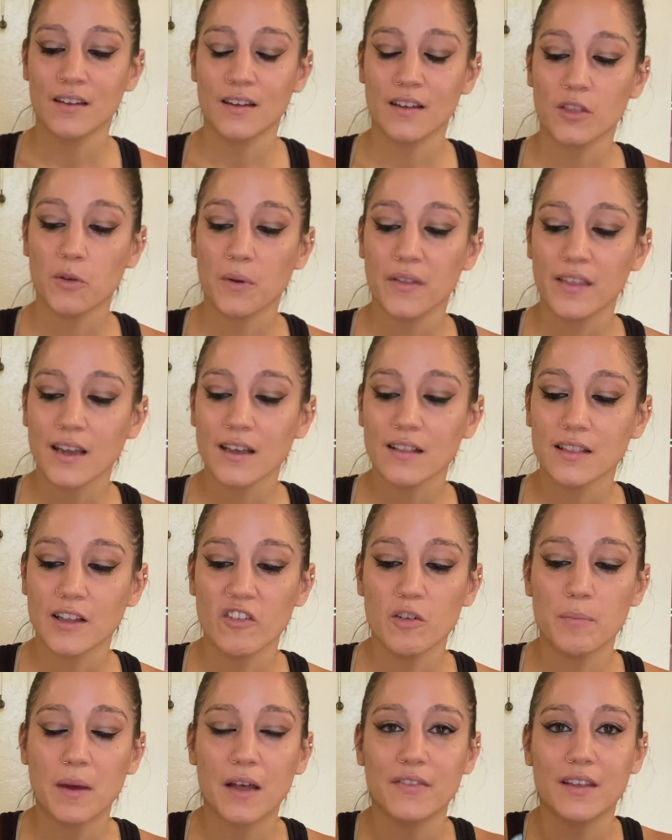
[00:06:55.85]
The one thing I love
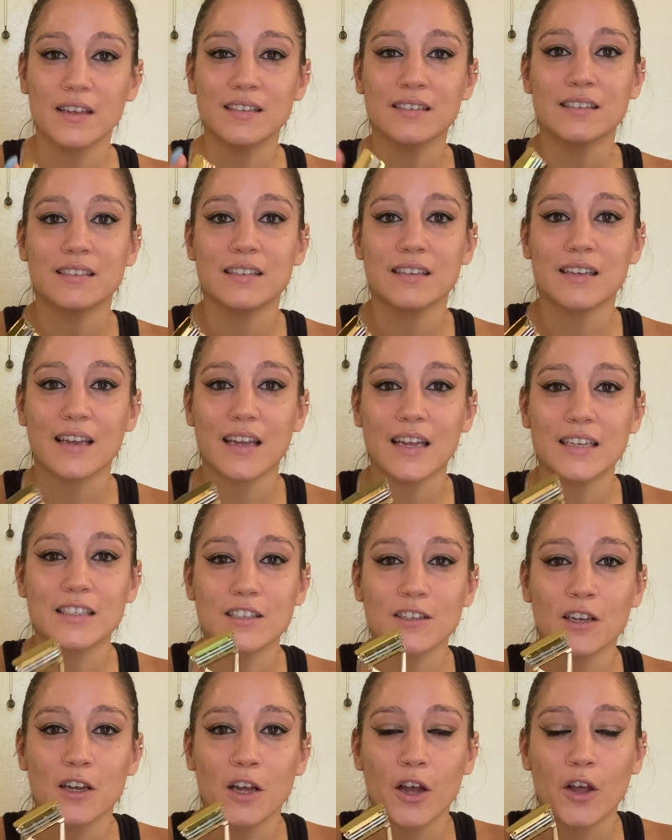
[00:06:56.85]
about this is like it's
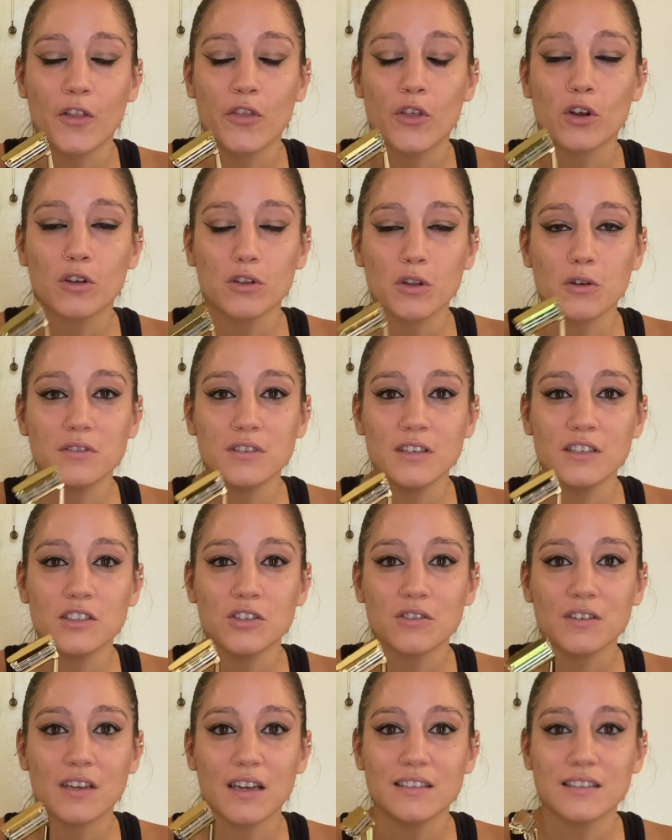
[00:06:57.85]
the closest
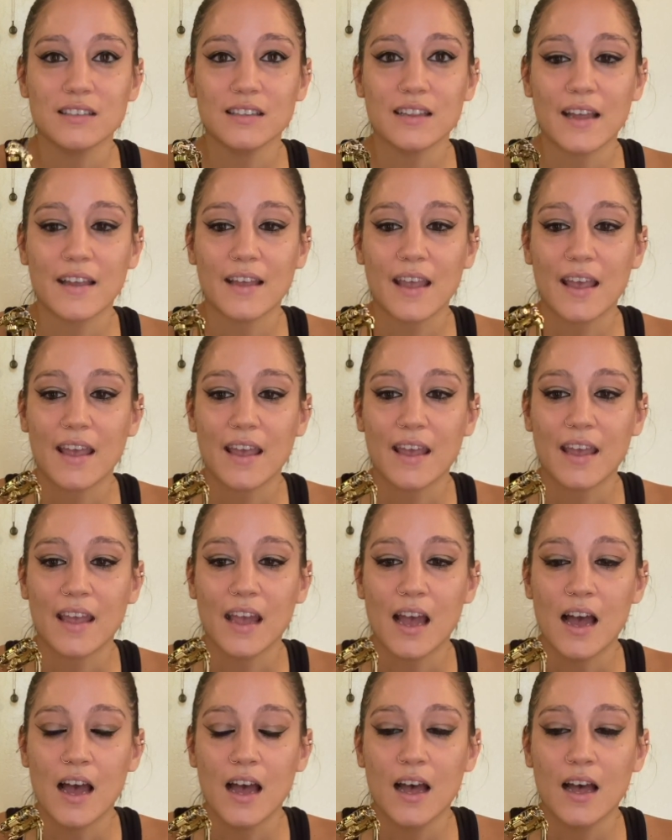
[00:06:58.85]
you'll get to like a
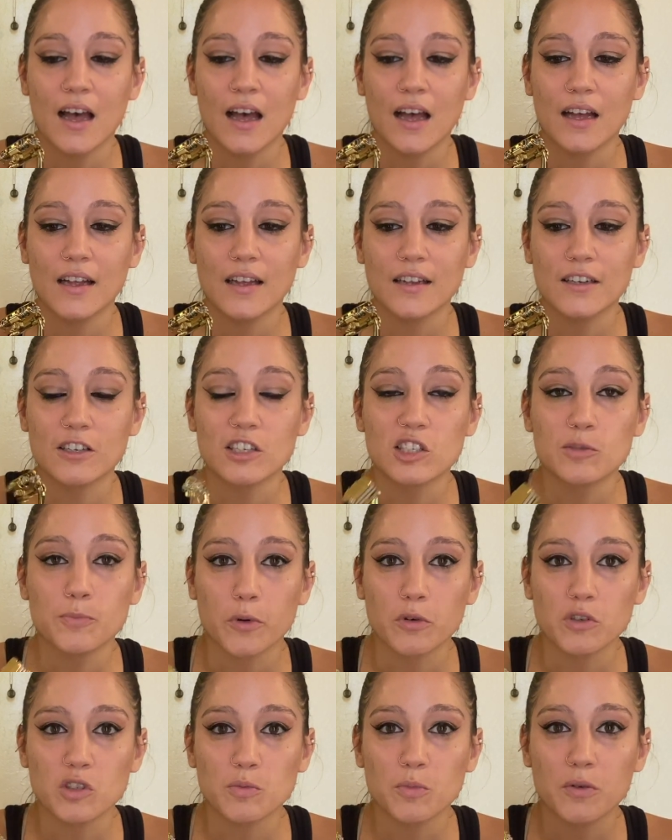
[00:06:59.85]

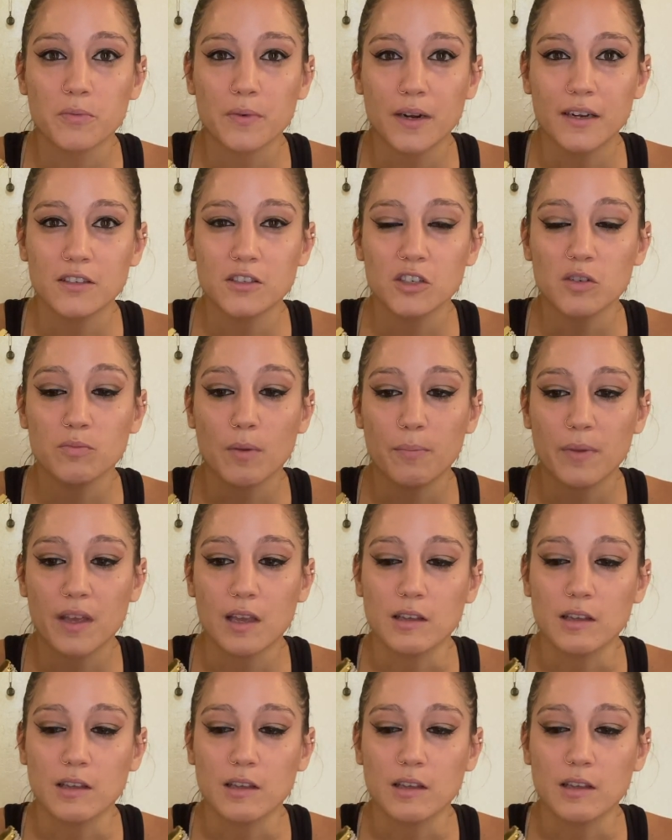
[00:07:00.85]
disposable razor but being